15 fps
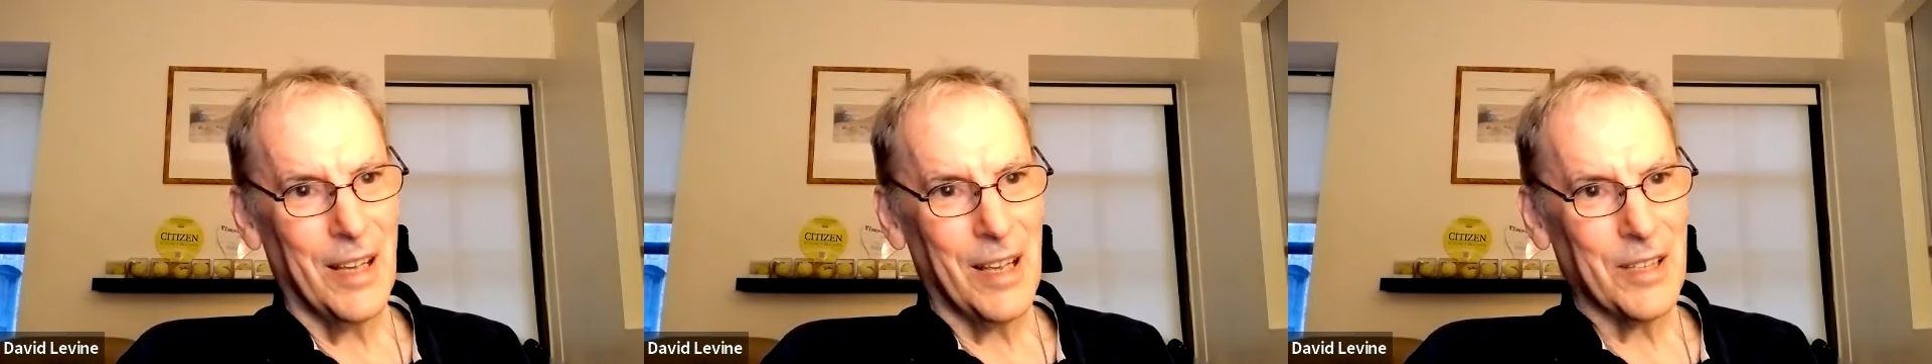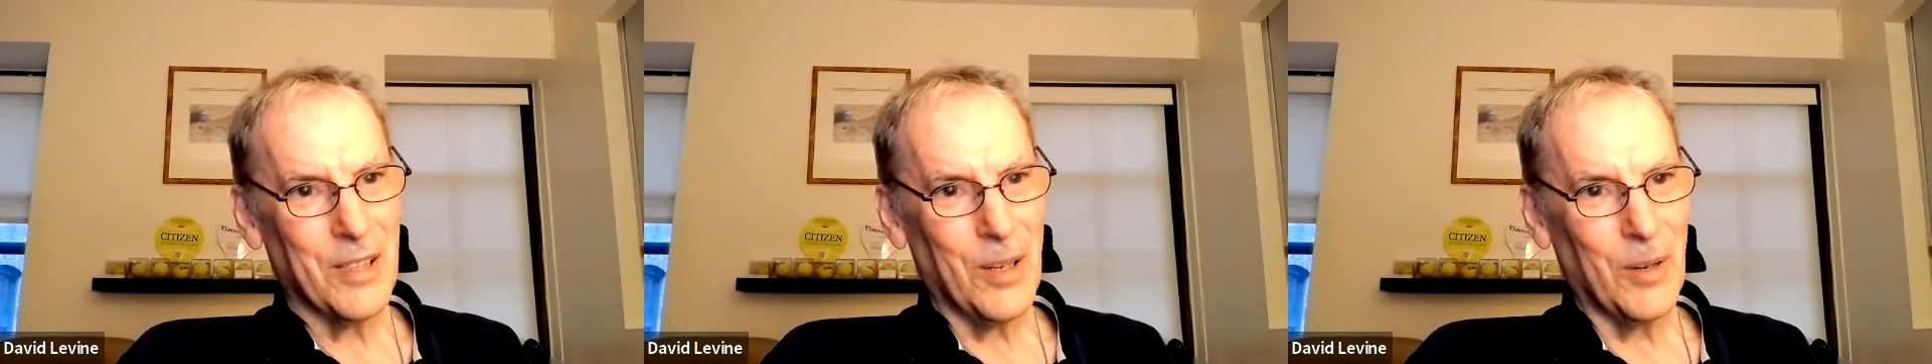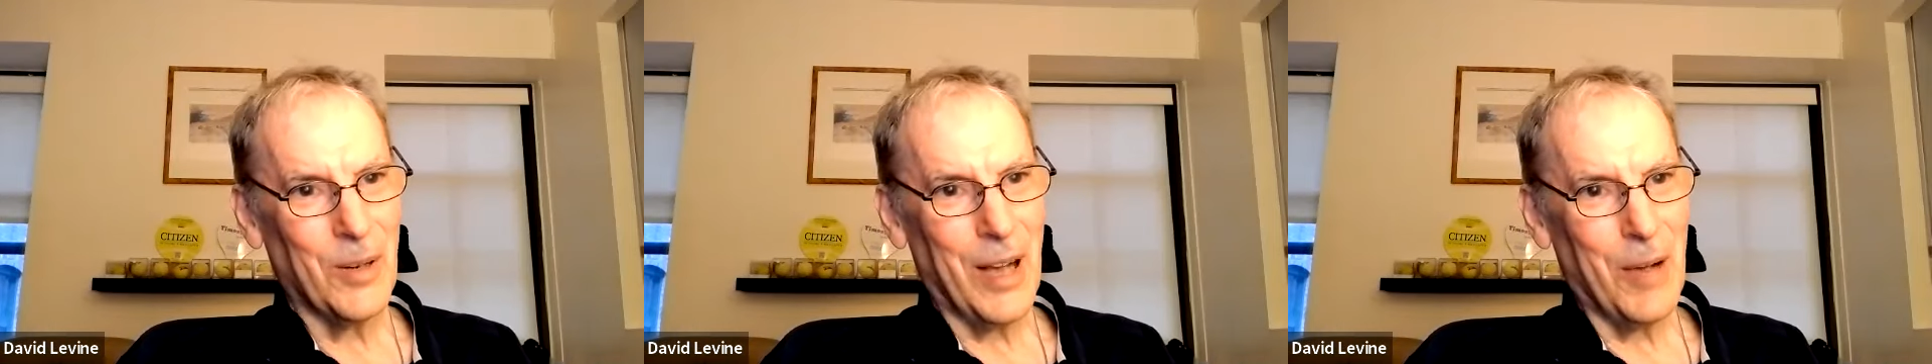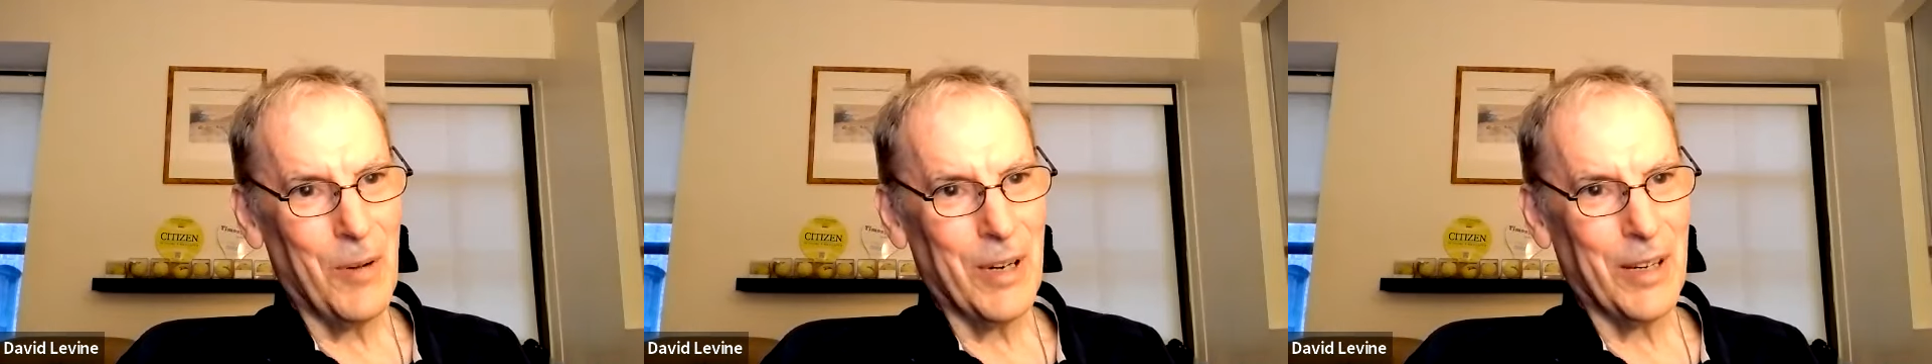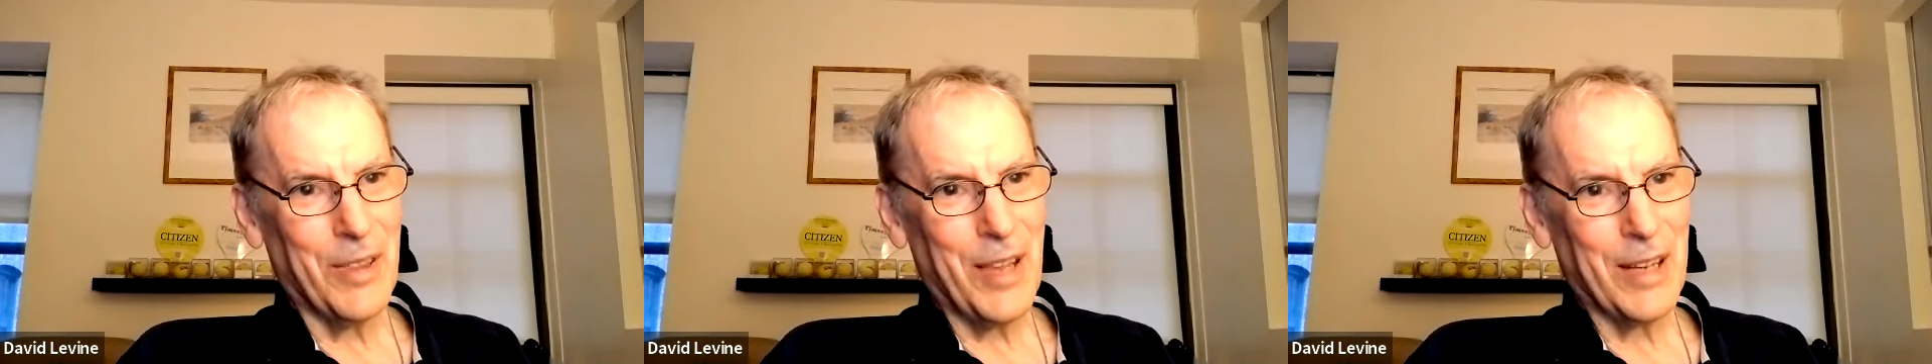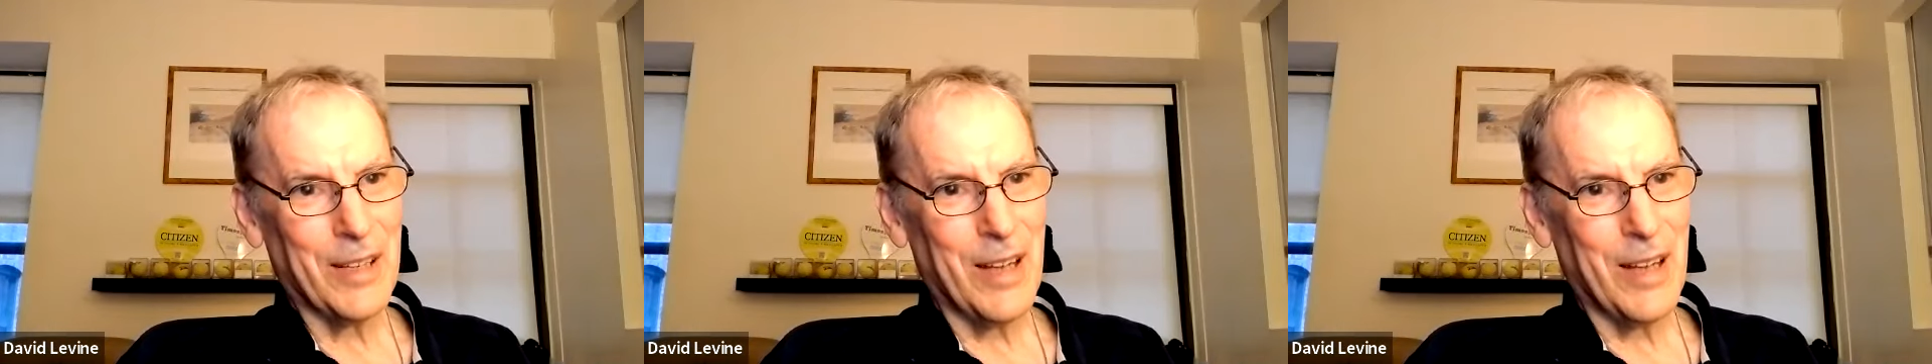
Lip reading: So I want to thank